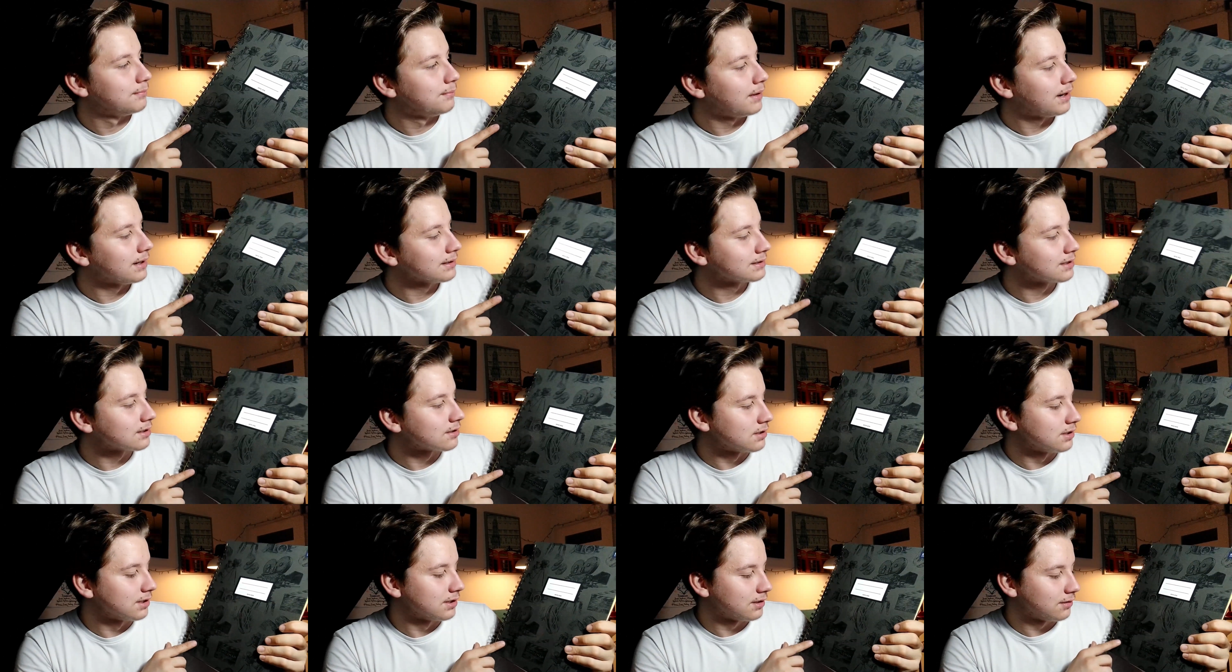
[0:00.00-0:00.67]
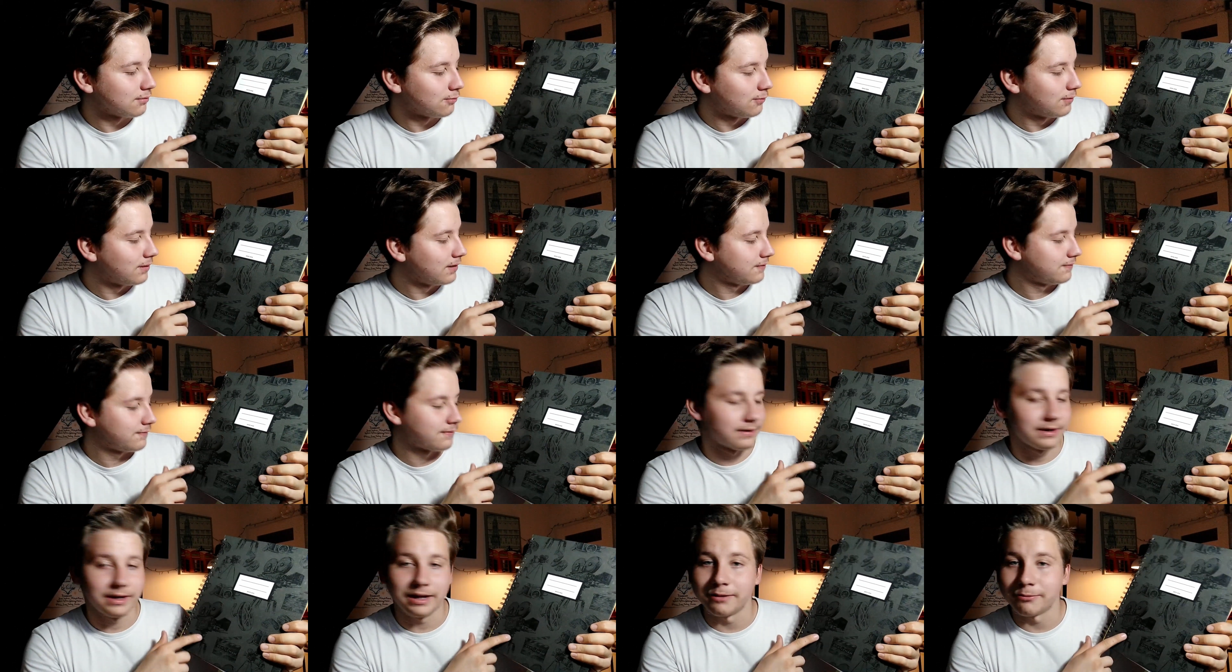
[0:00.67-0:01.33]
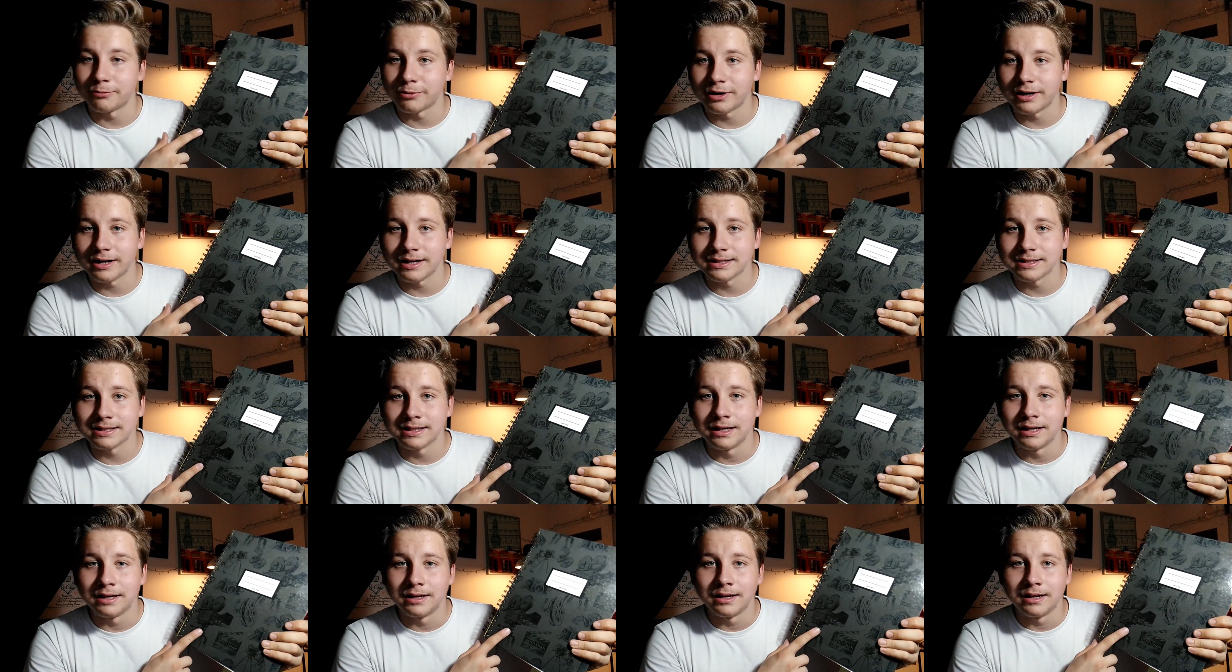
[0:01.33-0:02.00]
pattern with
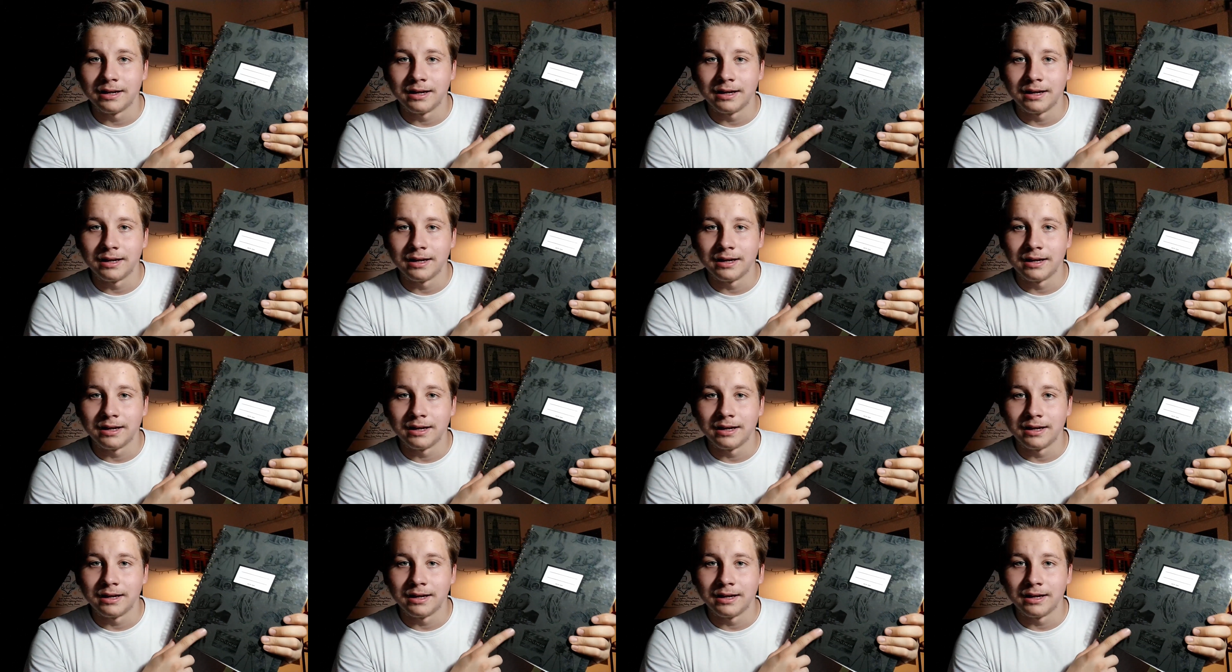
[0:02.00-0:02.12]
cameras